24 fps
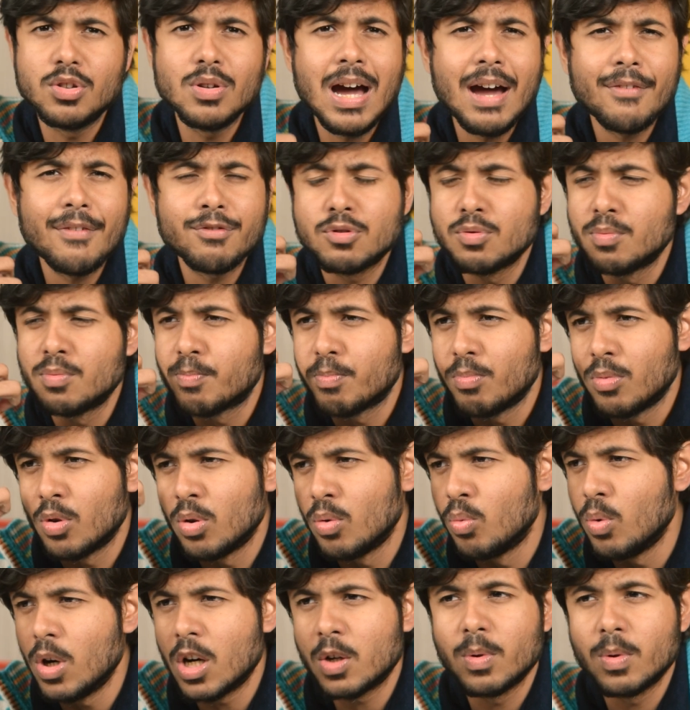You have to
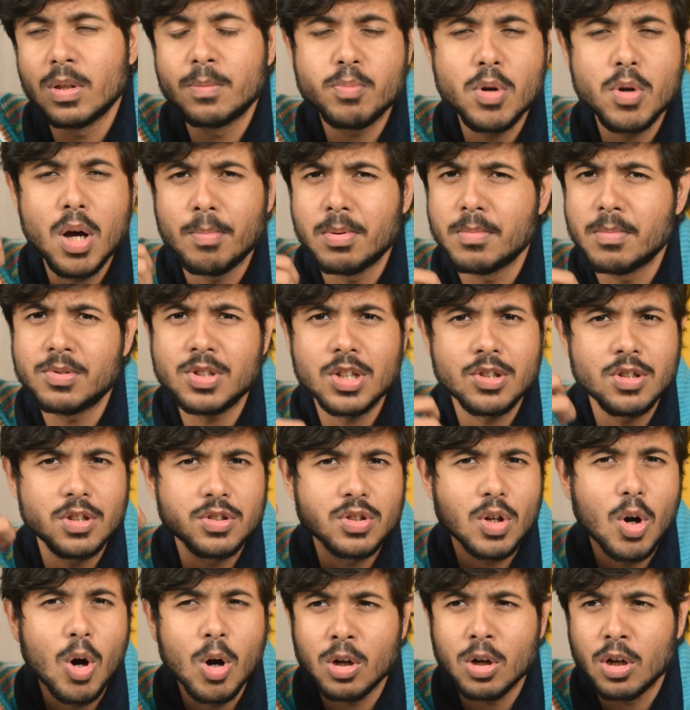work with problems such
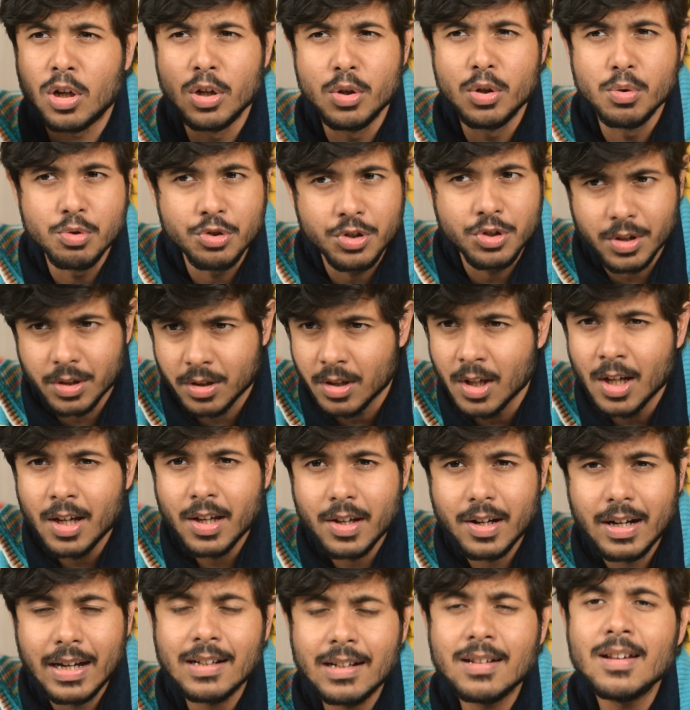as occlusion,
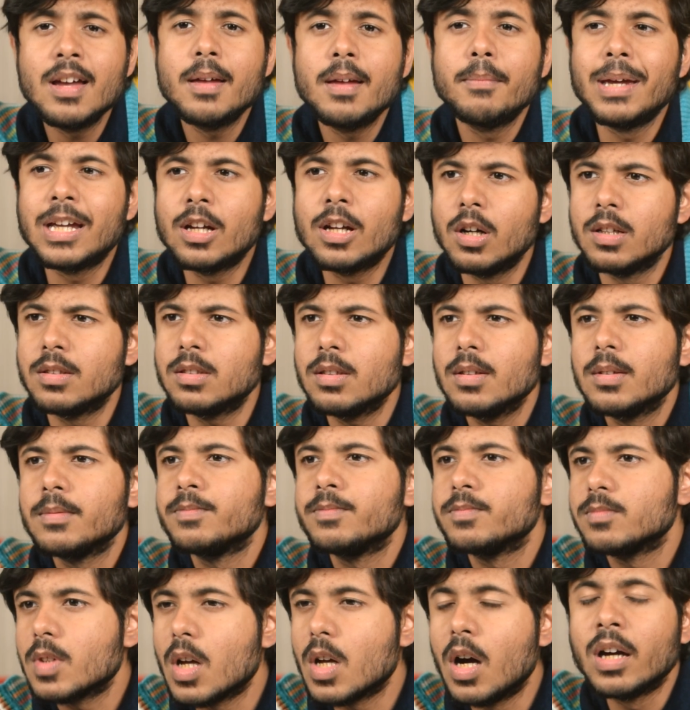right? Because
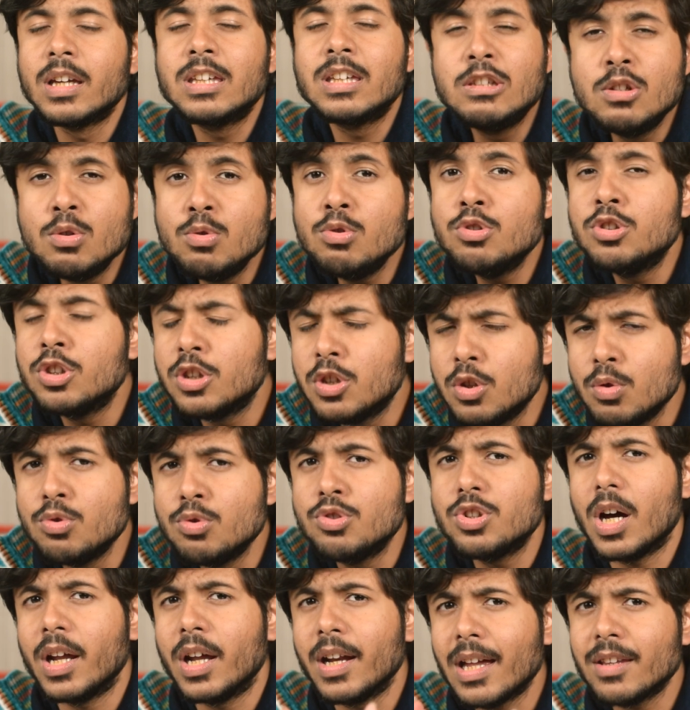
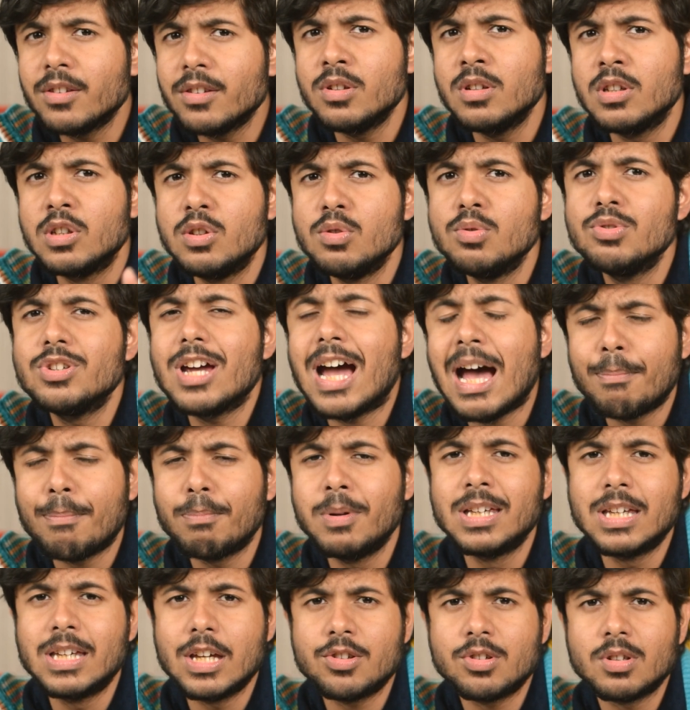another huge
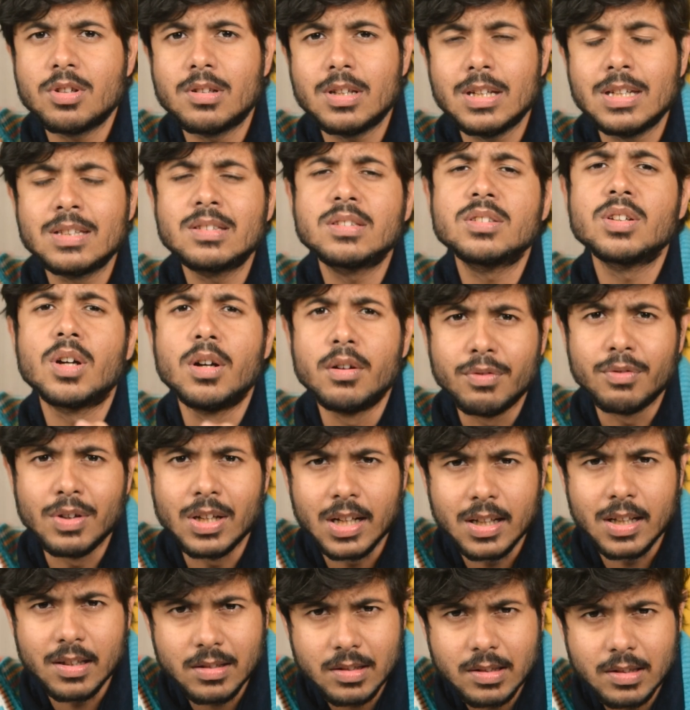application is
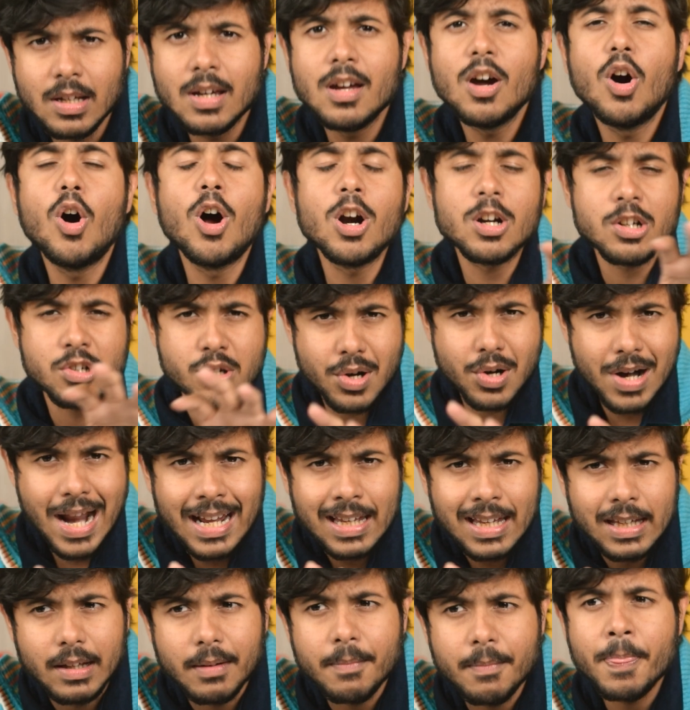surveillance or
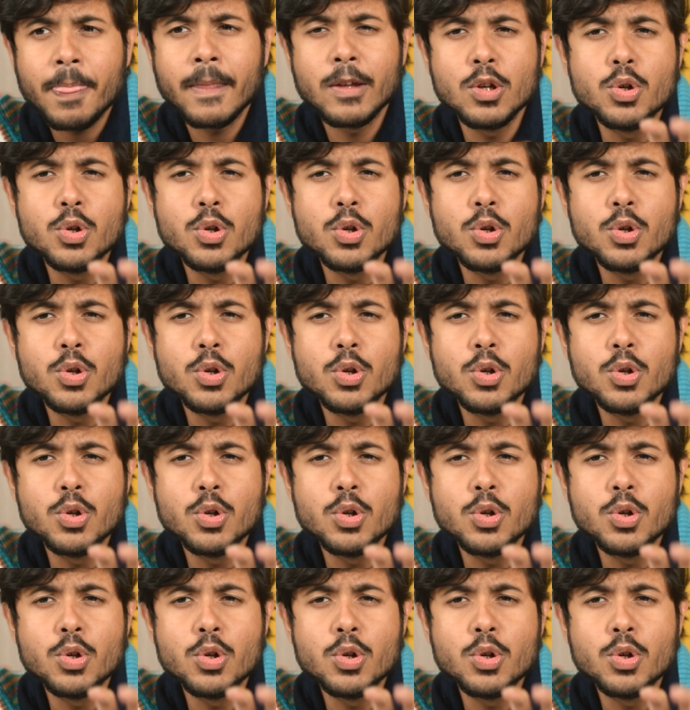tracking.